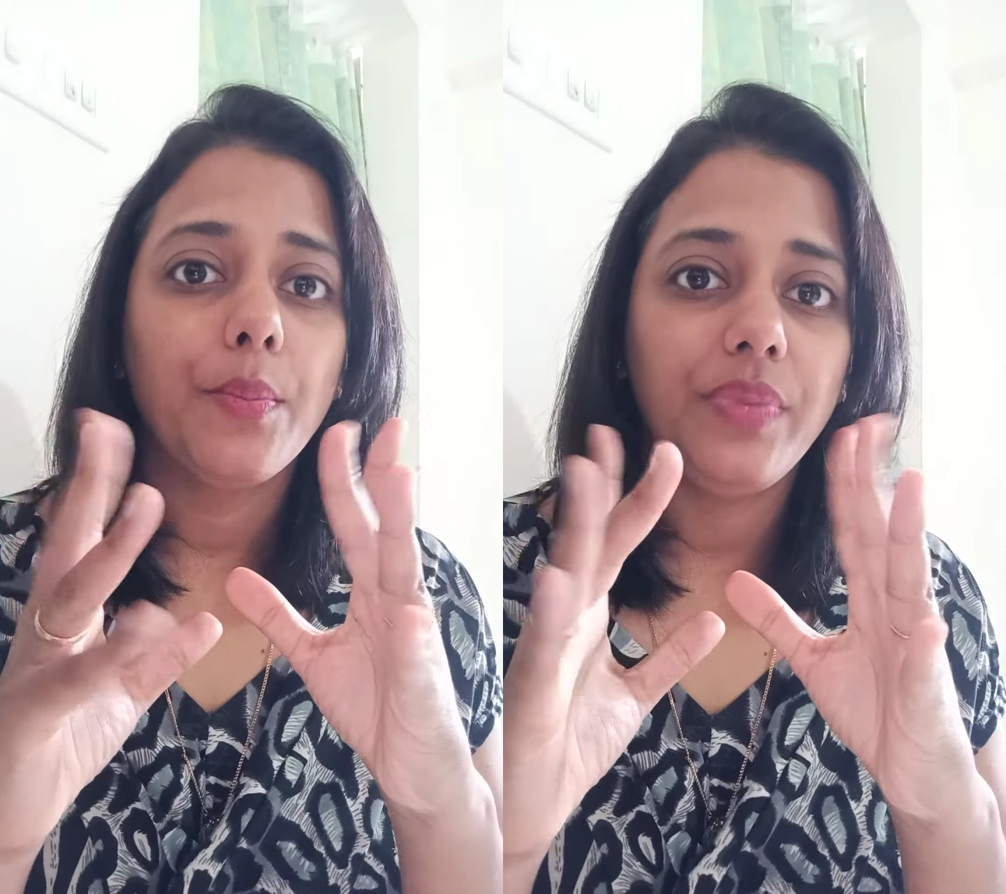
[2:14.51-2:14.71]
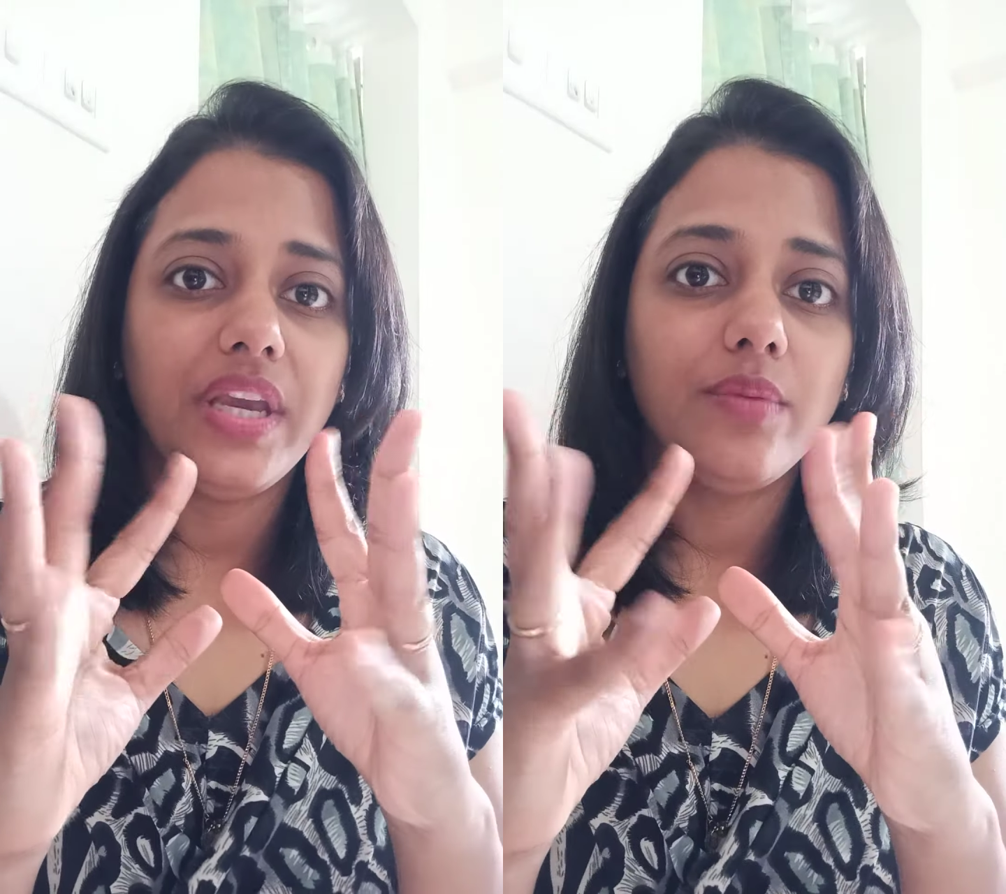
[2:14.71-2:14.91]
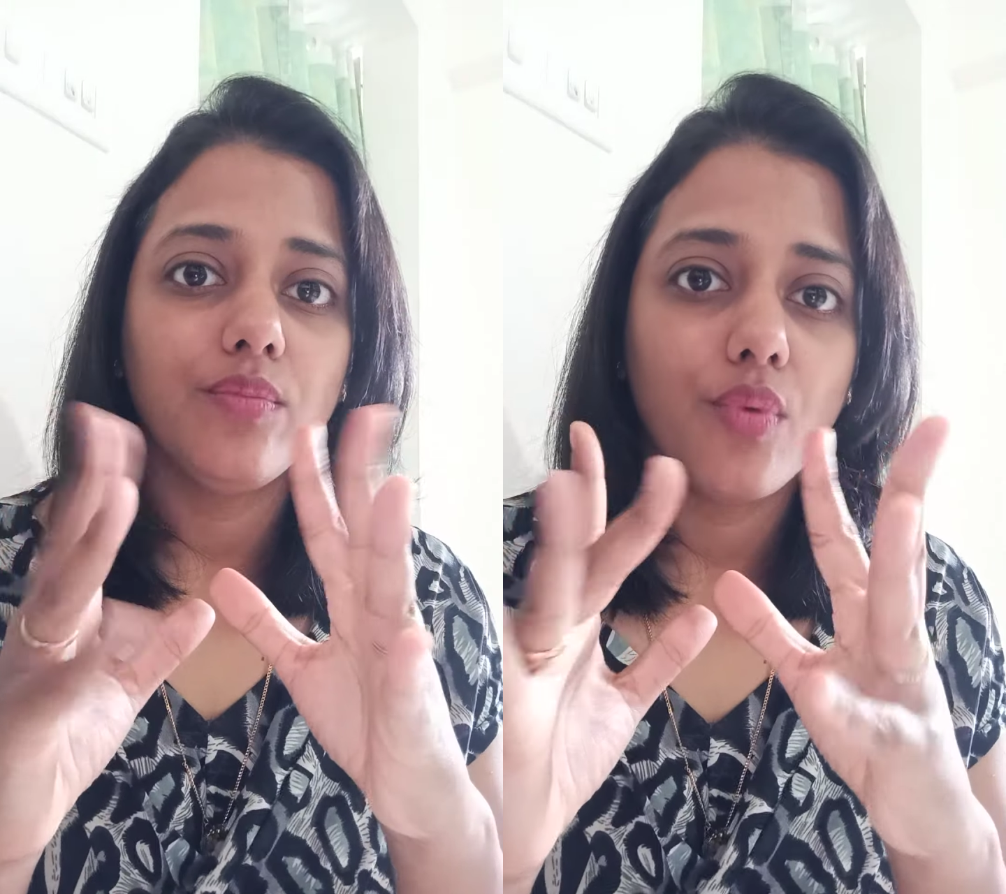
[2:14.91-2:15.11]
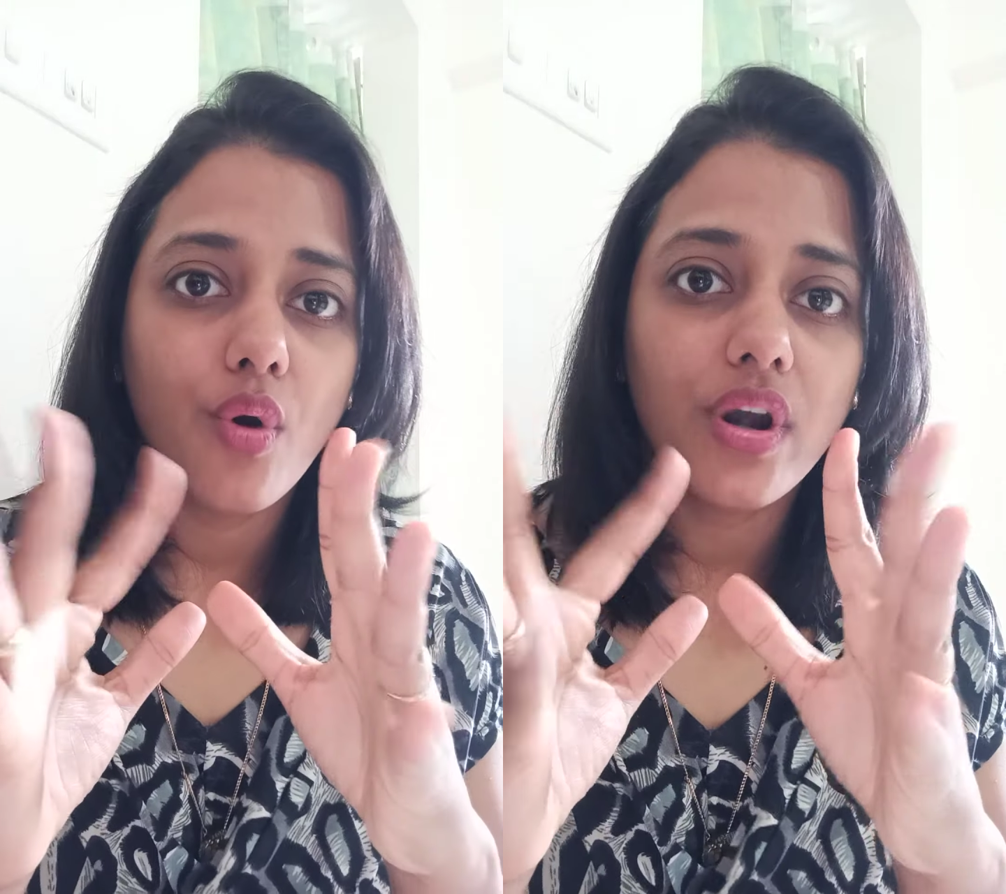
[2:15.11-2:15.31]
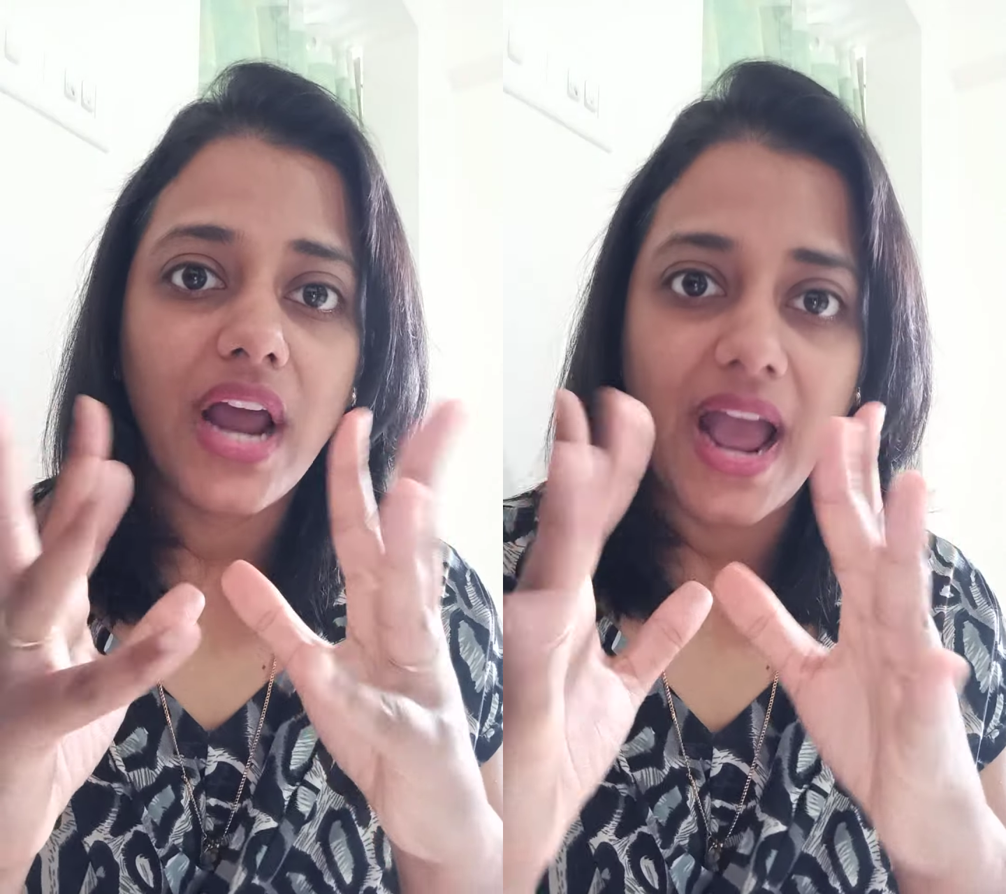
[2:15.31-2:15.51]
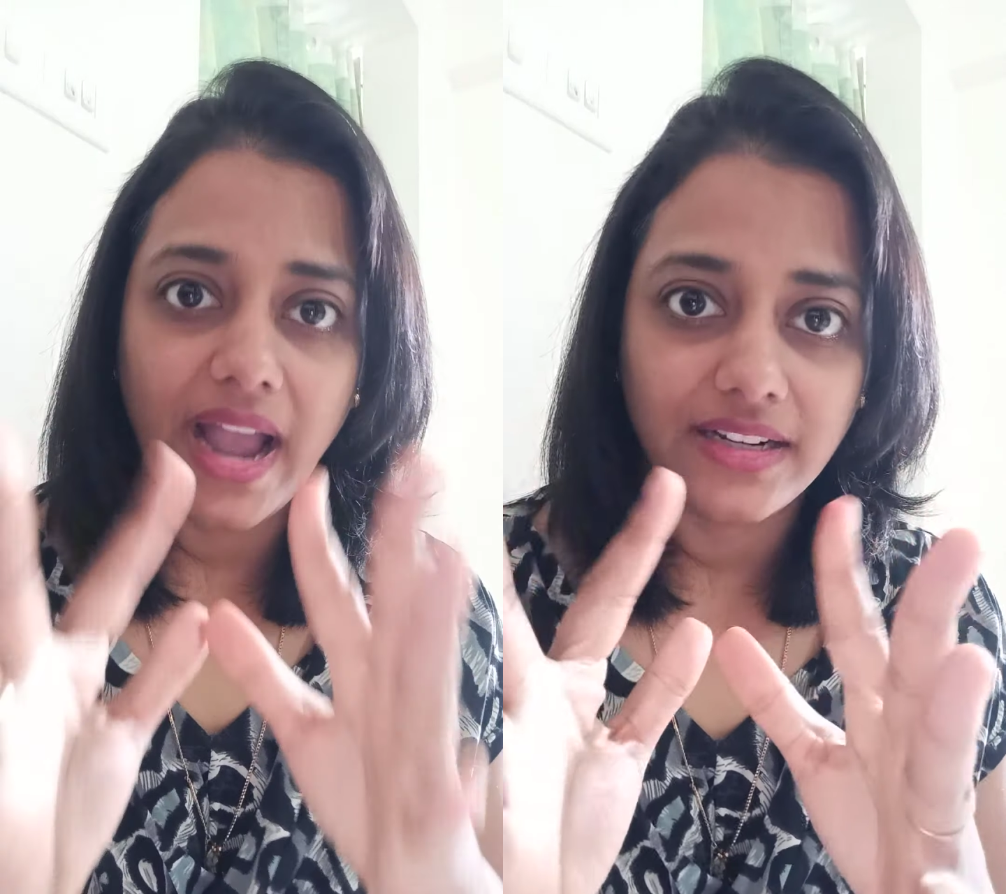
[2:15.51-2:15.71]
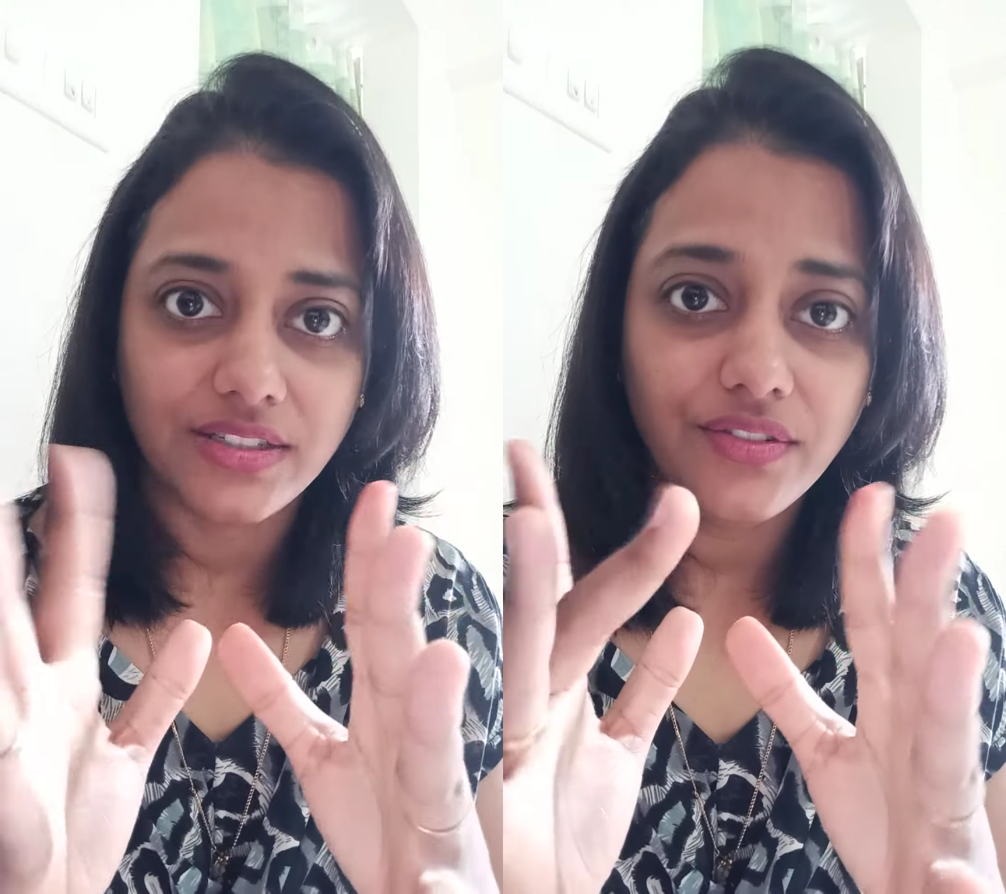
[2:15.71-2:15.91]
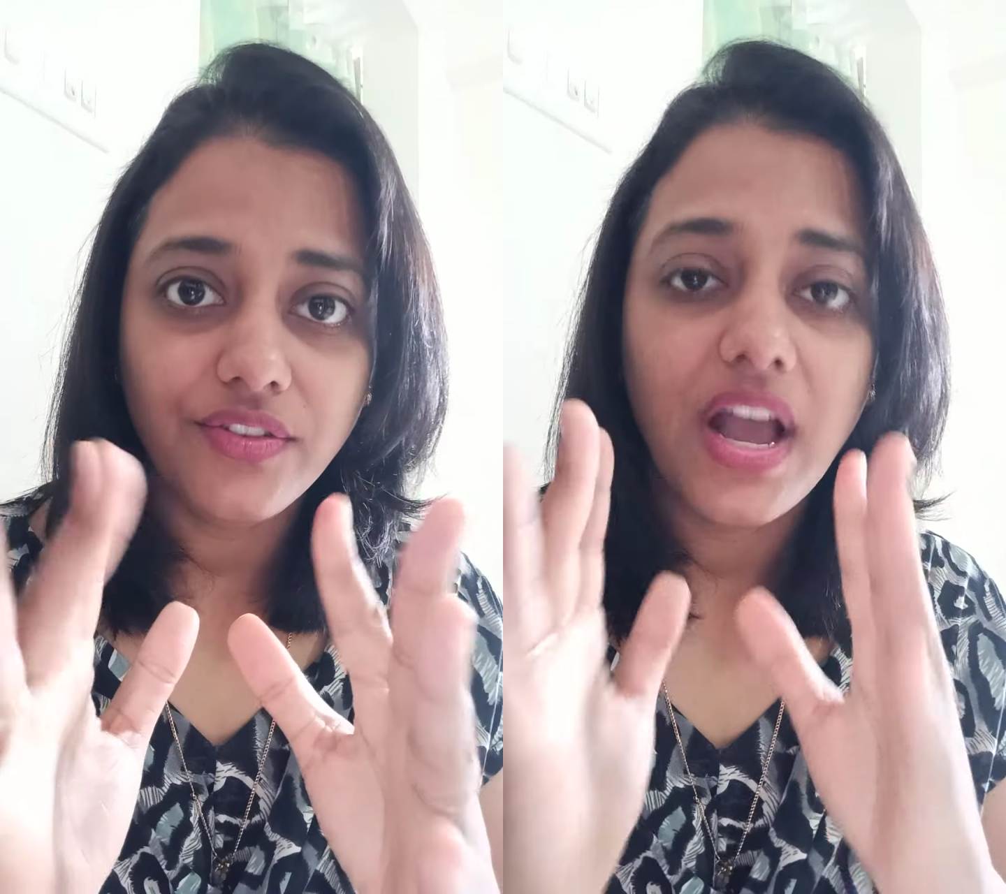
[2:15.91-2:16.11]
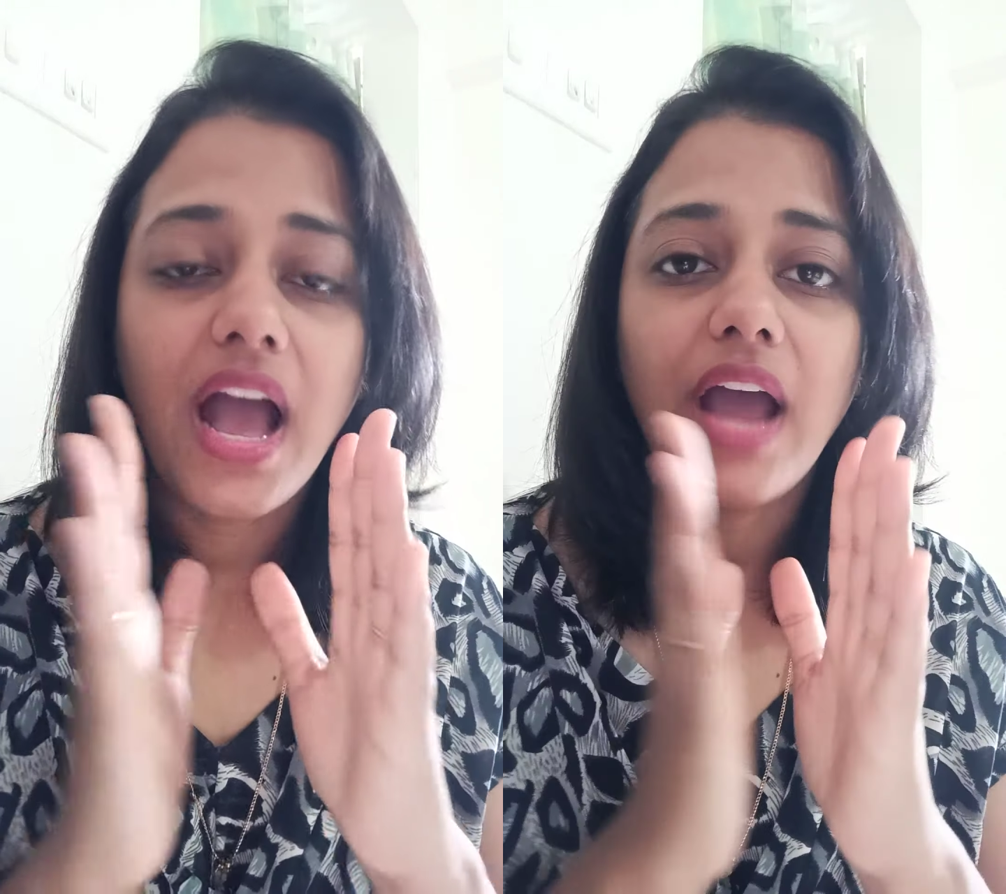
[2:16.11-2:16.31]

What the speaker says: being more active.